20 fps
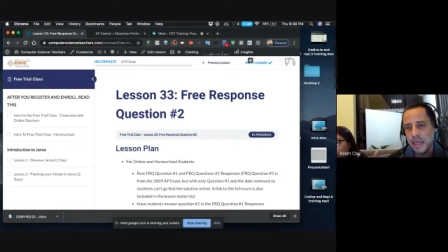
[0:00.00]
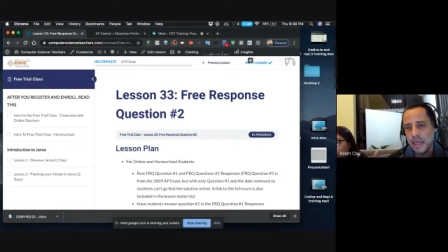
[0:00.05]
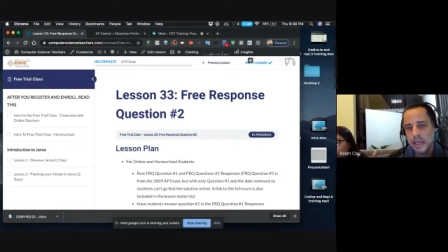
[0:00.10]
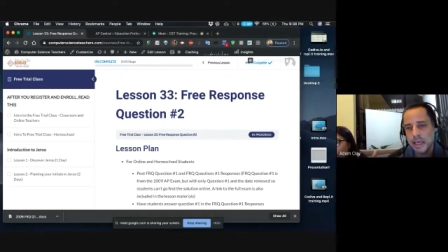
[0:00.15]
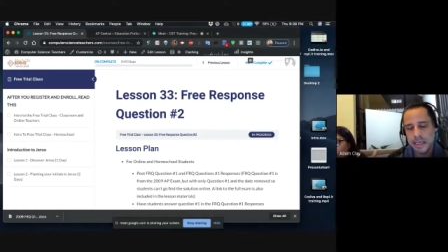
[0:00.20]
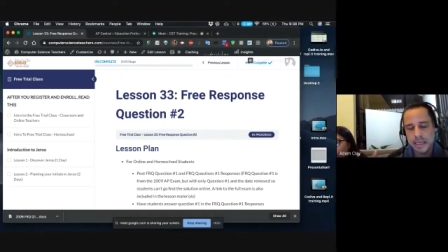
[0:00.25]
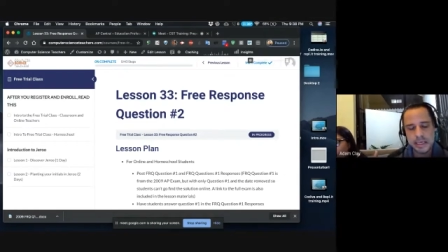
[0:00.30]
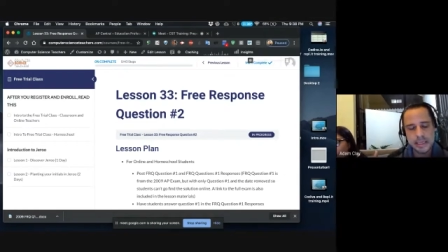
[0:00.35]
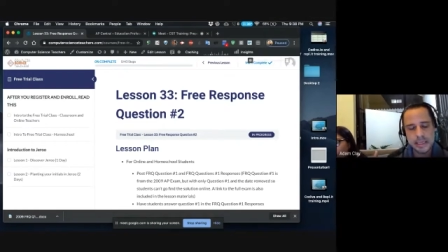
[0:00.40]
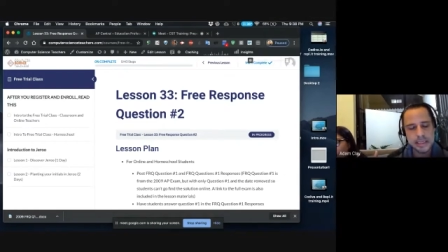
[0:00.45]

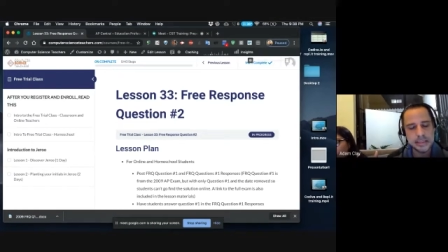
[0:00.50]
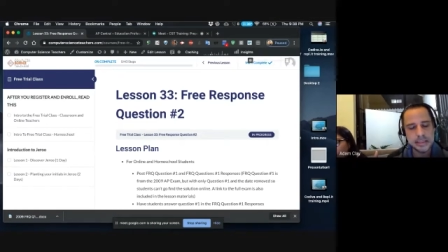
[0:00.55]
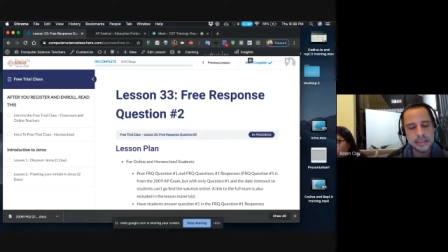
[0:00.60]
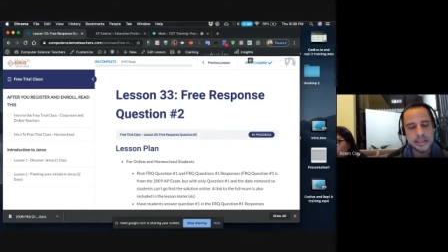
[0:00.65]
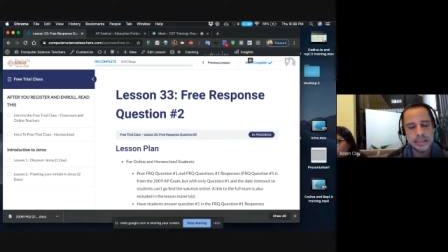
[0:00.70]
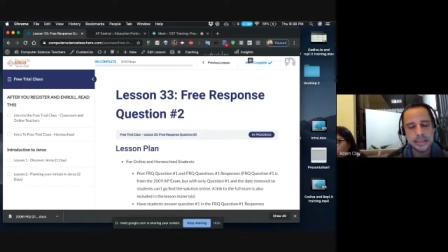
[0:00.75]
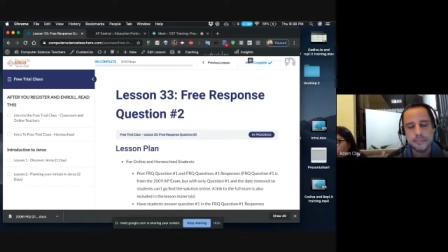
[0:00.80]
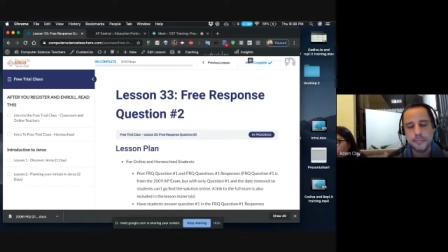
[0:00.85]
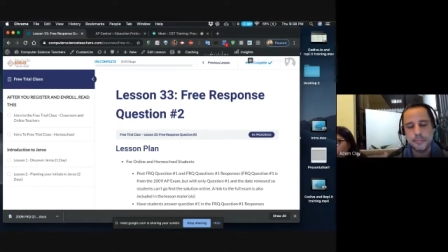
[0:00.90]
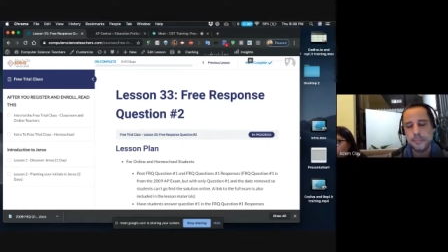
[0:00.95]
is
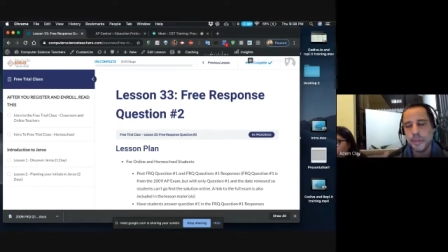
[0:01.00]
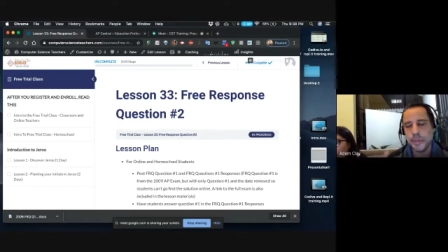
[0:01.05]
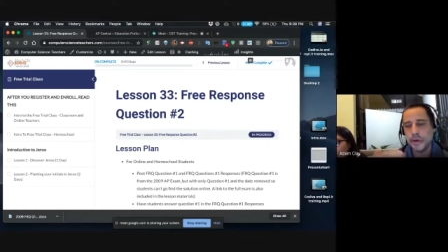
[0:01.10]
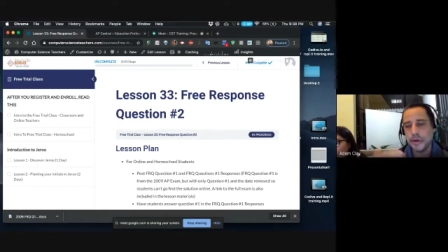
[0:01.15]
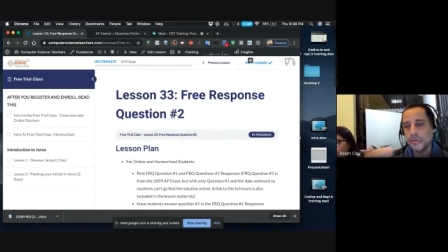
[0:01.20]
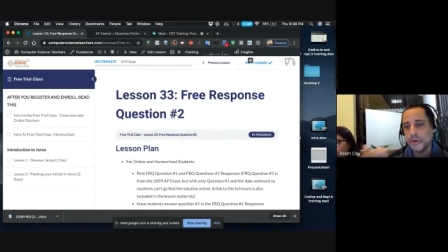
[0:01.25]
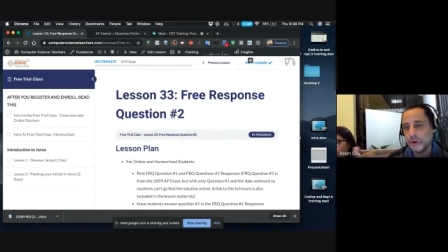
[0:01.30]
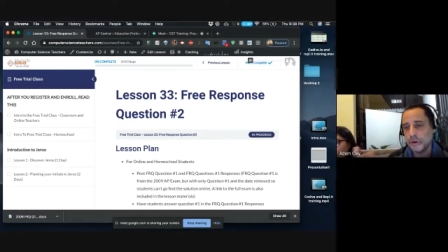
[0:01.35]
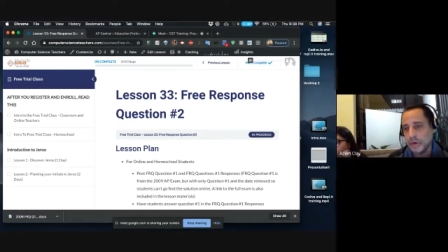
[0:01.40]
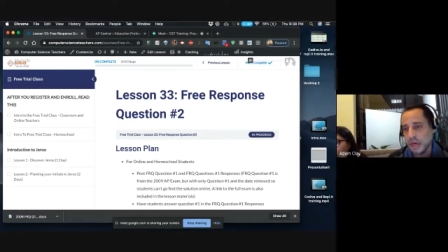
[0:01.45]
build
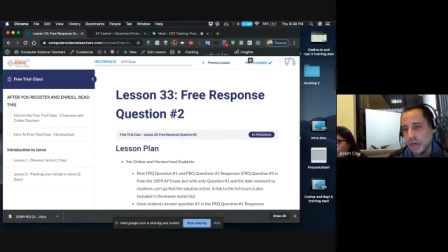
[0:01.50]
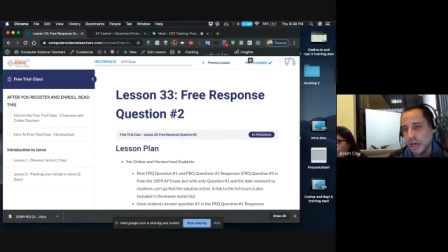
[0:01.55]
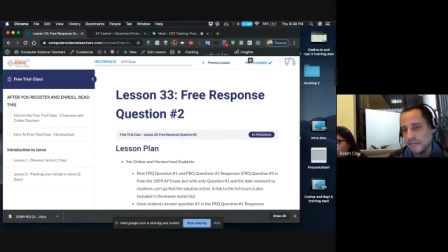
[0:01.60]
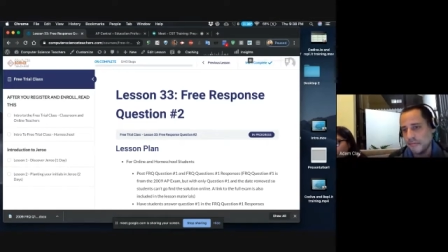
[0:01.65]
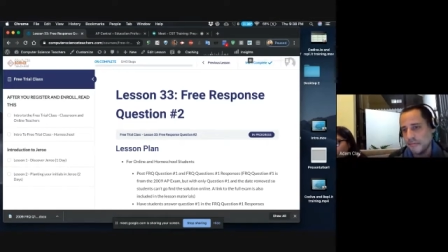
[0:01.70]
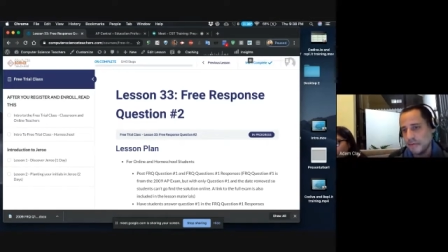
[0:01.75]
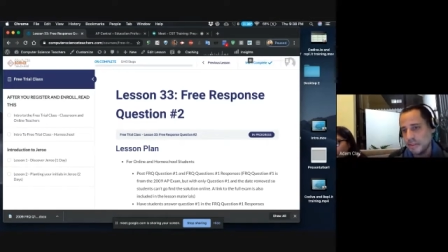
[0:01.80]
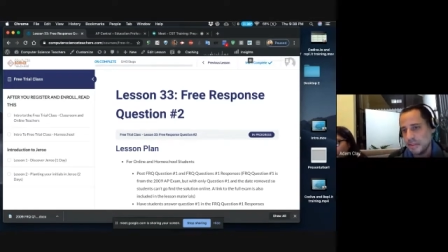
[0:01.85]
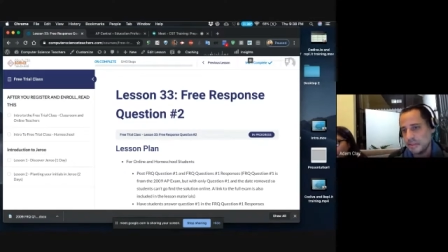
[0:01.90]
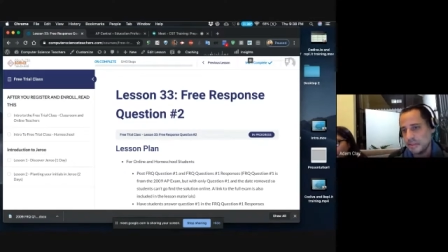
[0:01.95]
their
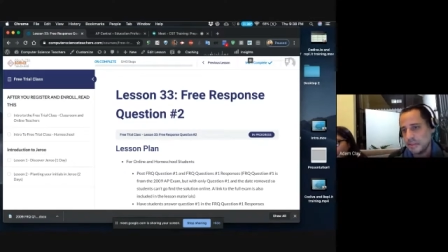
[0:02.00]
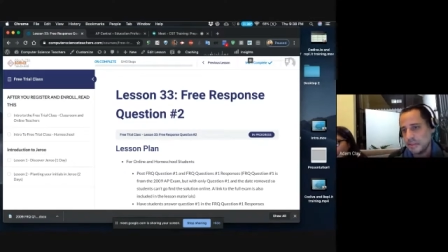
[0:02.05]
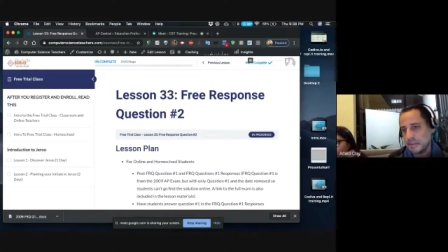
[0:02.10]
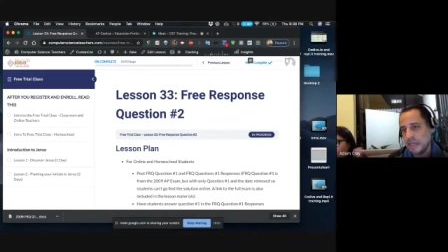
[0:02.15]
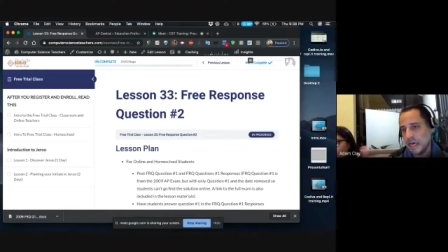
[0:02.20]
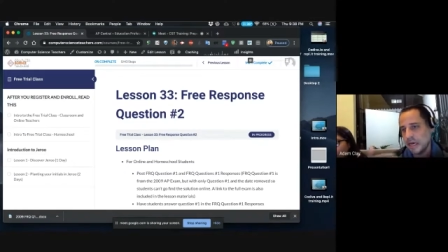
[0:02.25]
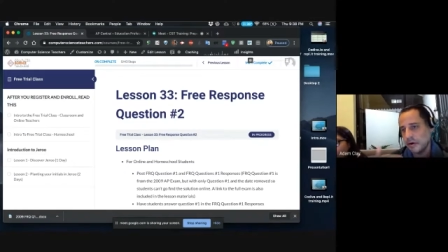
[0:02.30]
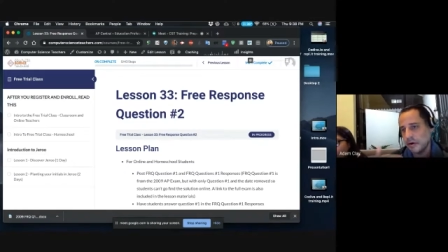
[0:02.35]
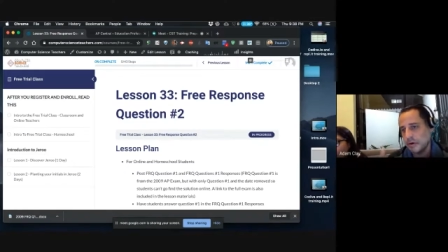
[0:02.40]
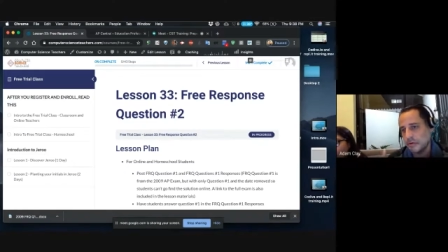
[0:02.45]
confidence,
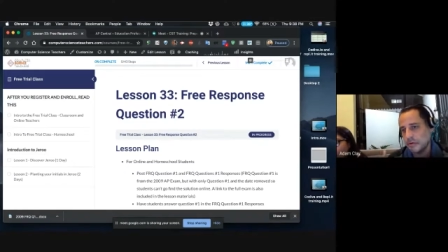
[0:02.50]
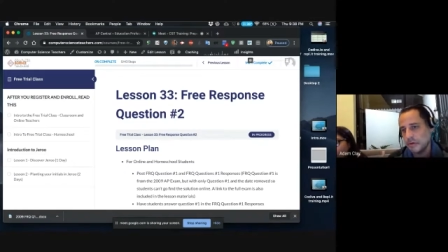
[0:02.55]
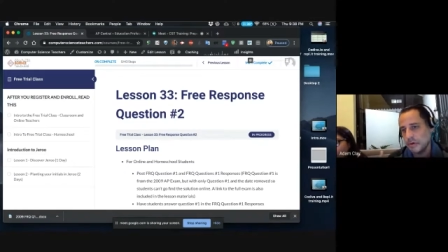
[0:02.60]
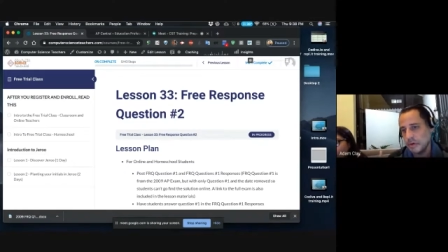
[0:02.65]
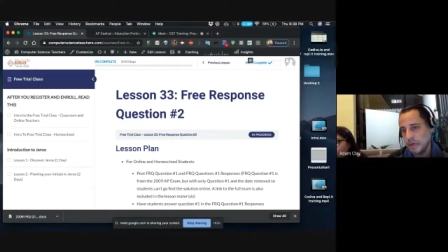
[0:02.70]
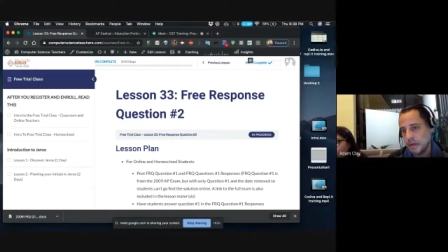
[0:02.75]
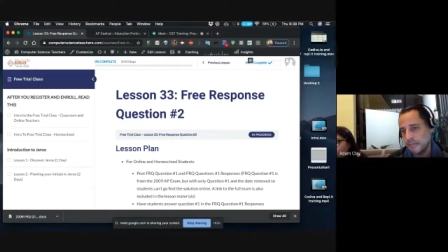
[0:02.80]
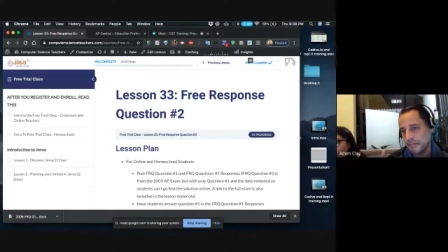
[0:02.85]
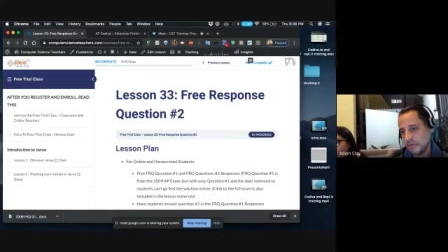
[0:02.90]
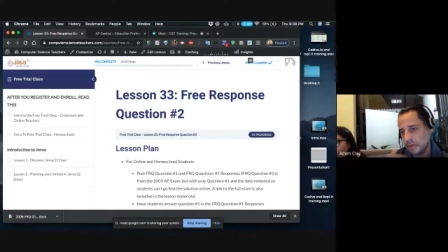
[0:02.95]
not hurt their
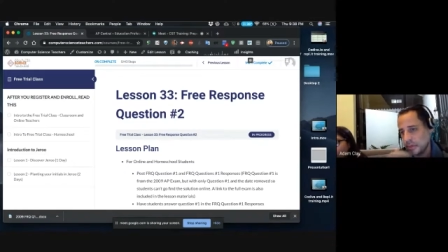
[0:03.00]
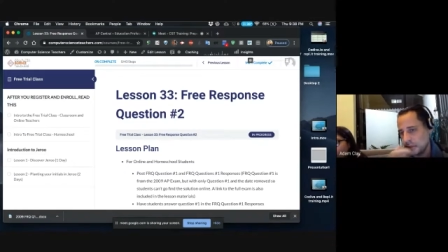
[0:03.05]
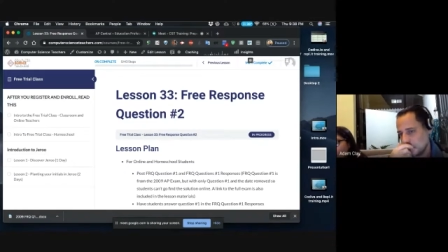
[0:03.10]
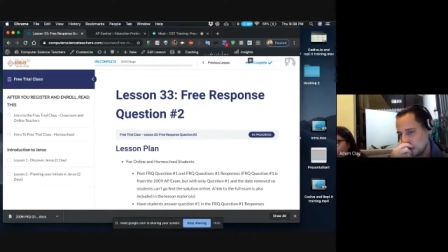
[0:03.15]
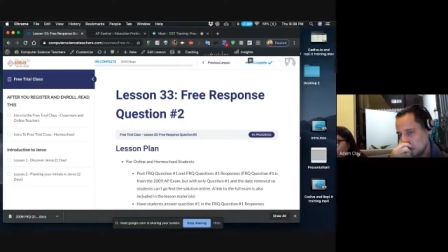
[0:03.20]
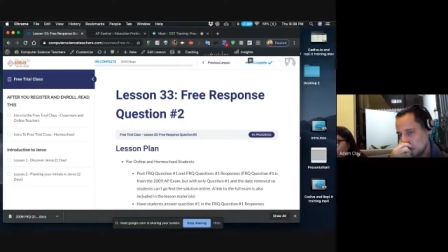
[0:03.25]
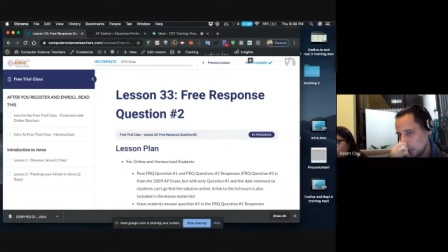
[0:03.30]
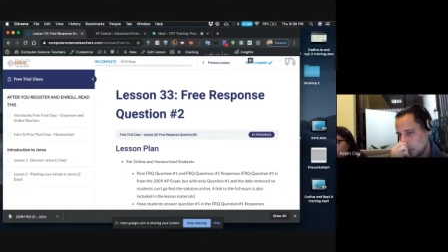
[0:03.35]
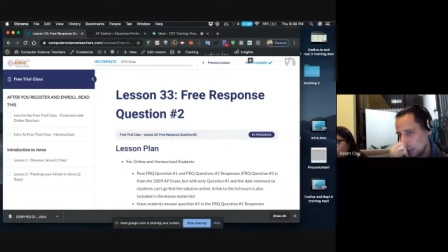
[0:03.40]
confidence.